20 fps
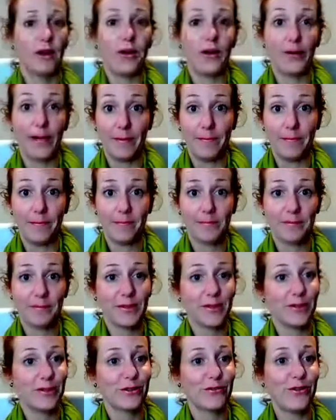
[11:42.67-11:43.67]
Okay,
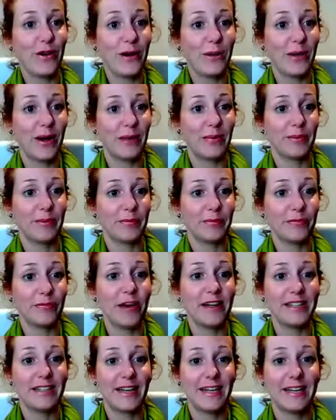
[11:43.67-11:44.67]
to follow up,
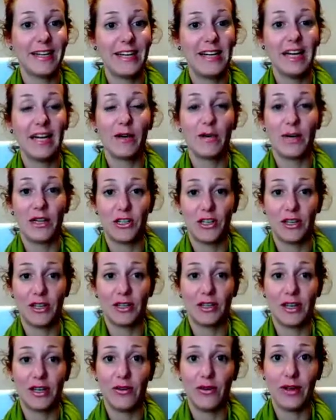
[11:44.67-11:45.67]
write down any
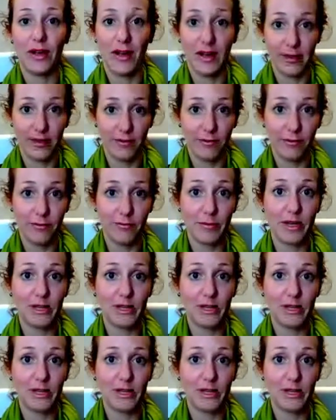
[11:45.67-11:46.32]
questions that you have.